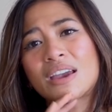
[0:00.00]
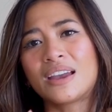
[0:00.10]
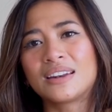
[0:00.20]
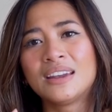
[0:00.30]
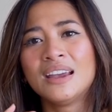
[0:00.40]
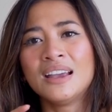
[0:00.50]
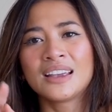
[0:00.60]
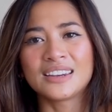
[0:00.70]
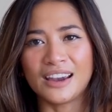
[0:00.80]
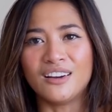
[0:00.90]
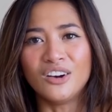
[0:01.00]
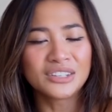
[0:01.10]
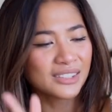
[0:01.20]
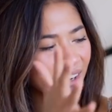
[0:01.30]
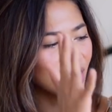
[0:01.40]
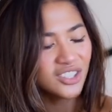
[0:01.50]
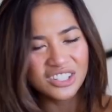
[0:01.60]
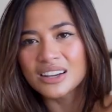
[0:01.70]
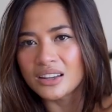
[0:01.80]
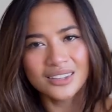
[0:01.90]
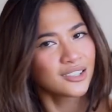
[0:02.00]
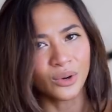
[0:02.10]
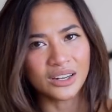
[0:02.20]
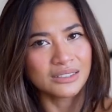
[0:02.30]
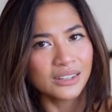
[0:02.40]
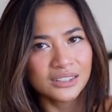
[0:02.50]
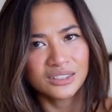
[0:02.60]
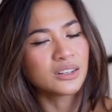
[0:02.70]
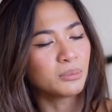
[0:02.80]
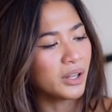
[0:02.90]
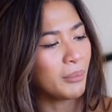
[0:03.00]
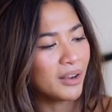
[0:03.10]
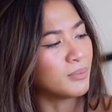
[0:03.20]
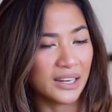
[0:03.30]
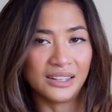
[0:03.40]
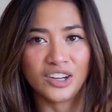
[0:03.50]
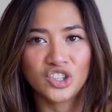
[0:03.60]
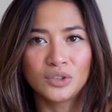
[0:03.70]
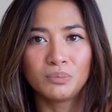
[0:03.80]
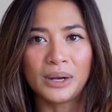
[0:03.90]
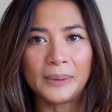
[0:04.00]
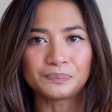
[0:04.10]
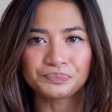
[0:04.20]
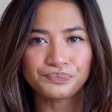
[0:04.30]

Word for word: And yeah, honestly I should just get the twenty-six to complete my, my collection, but